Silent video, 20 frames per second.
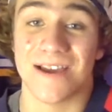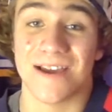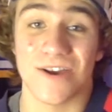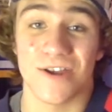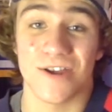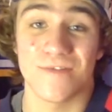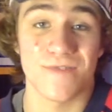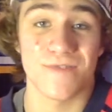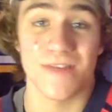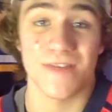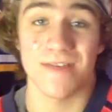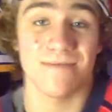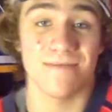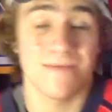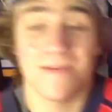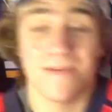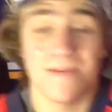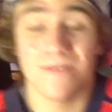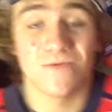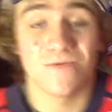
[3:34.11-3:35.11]
good in Philly.
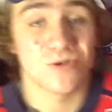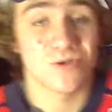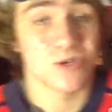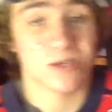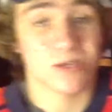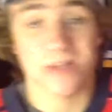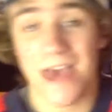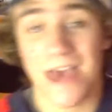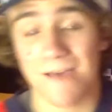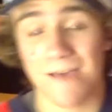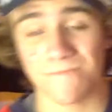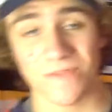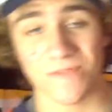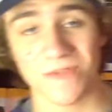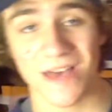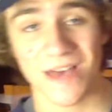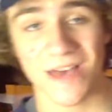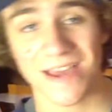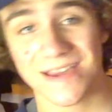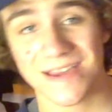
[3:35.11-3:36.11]
Maybe it was just that,
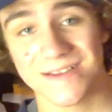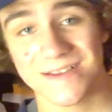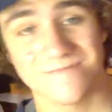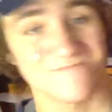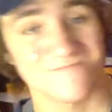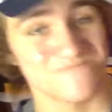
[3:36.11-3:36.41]
but like,